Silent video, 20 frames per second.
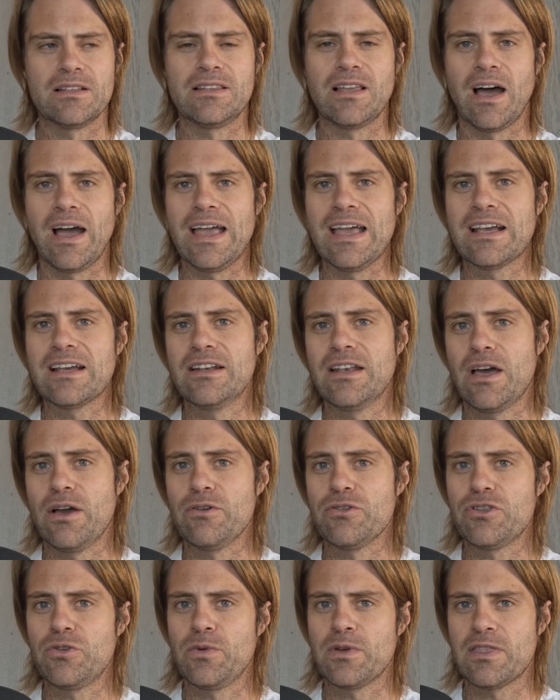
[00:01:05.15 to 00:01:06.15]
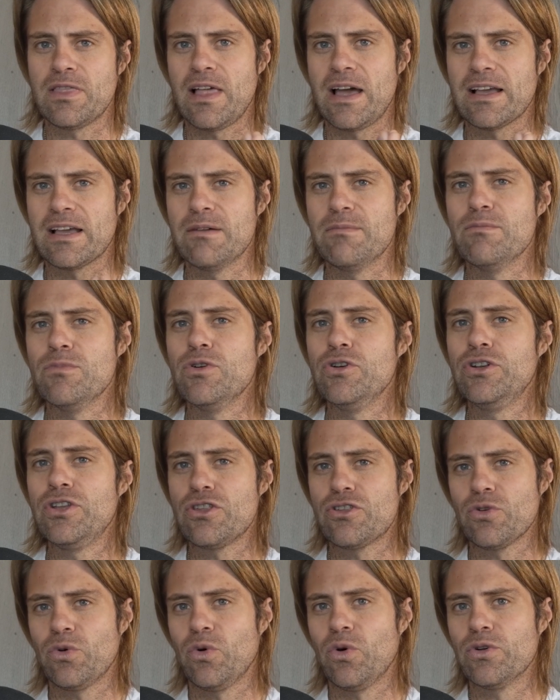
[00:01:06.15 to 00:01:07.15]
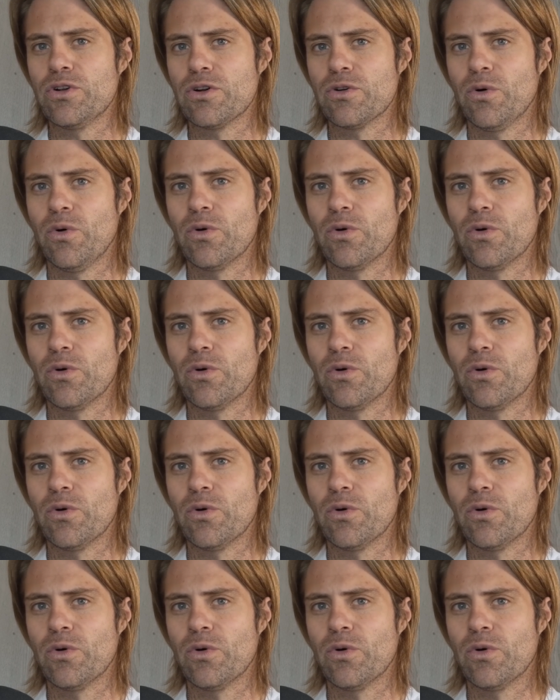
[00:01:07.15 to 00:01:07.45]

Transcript: diagnosed with like a mood disorder